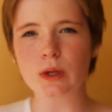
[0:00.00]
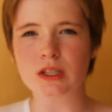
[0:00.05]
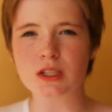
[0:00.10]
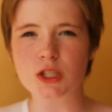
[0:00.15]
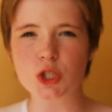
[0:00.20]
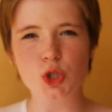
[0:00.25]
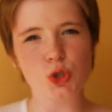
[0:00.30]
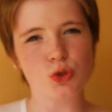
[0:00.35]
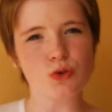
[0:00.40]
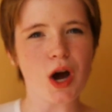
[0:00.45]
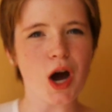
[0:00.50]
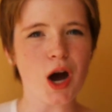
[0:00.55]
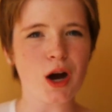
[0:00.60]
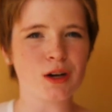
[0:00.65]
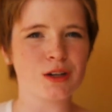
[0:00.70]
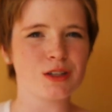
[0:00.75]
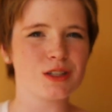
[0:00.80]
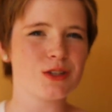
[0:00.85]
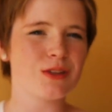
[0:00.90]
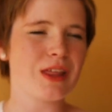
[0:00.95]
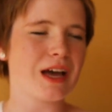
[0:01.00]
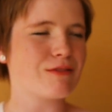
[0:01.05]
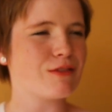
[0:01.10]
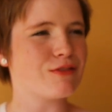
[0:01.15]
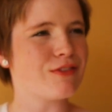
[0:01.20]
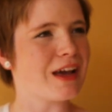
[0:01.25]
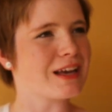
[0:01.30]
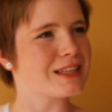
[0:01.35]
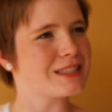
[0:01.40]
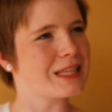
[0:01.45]
and strong, so that
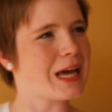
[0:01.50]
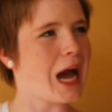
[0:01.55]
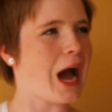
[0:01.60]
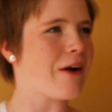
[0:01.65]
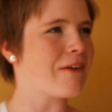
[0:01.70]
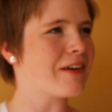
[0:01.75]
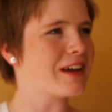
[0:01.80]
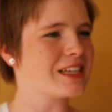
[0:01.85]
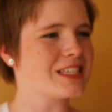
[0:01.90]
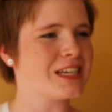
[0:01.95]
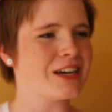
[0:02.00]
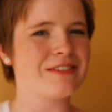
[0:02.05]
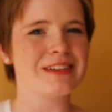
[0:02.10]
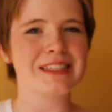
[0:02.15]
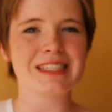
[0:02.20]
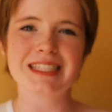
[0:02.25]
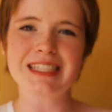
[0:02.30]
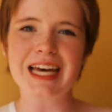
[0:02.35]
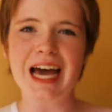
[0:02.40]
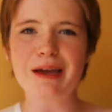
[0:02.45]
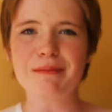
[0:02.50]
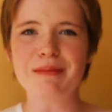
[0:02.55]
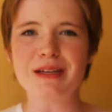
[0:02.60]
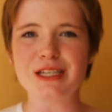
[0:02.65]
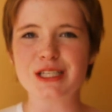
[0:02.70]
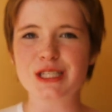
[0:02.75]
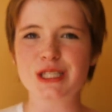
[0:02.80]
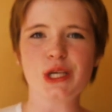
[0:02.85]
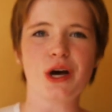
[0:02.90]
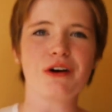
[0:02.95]
reflects the character, and Simon
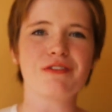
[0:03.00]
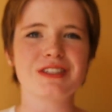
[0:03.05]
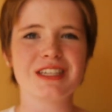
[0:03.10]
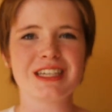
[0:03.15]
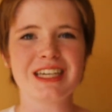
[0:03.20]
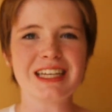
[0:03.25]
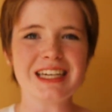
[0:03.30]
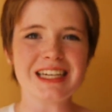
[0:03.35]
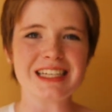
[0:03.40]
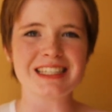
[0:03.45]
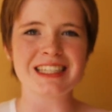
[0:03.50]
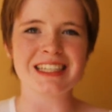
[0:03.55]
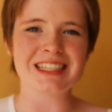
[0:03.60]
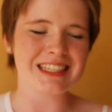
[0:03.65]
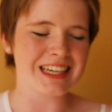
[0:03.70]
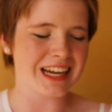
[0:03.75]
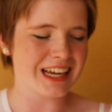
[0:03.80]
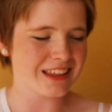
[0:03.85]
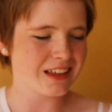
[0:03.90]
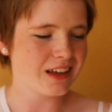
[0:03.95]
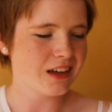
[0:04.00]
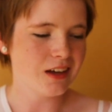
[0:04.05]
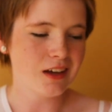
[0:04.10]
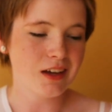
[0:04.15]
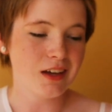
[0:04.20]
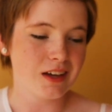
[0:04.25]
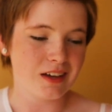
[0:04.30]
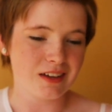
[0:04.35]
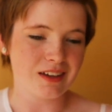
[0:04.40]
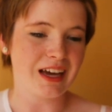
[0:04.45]
is soft and innocent, like,
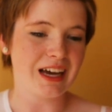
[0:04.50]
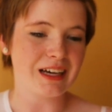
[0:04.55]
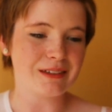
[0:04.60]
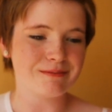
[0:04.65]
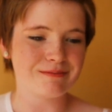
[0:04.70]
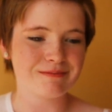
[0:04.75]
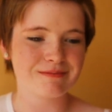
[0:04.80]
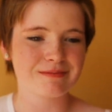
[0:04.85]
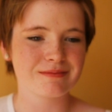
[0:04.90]
yeah.